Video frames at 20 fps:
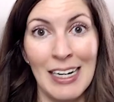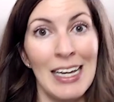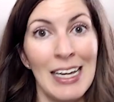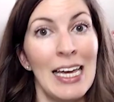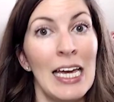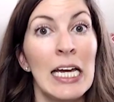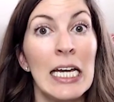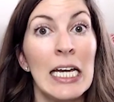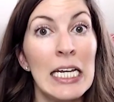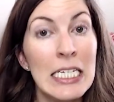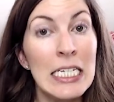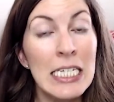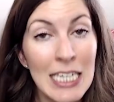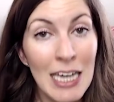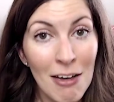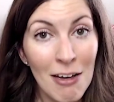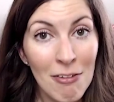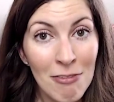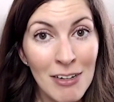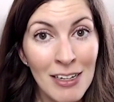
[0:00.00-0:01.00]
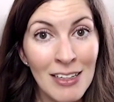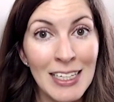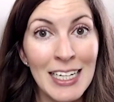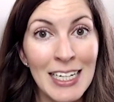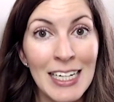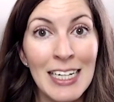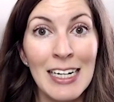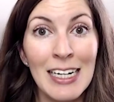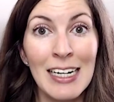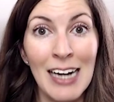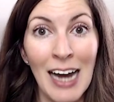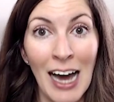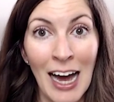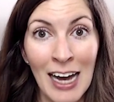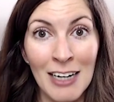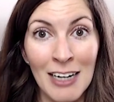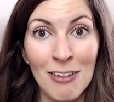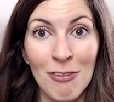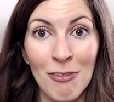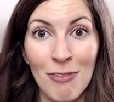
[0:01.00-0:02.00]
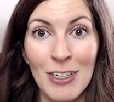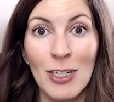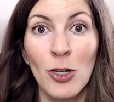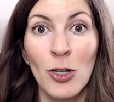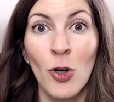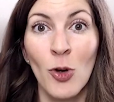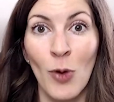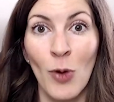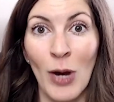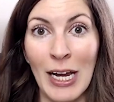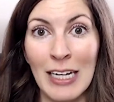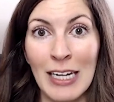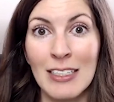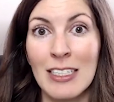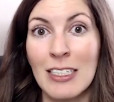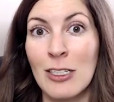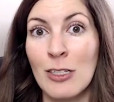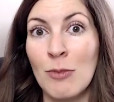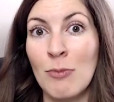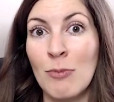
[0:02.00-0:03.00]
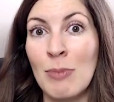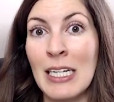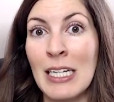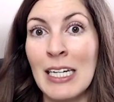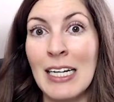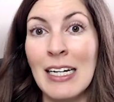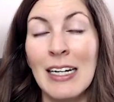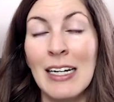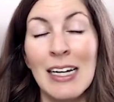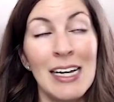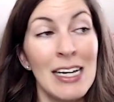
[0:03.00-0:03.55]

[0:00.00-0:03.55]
It can definitely not feel great to be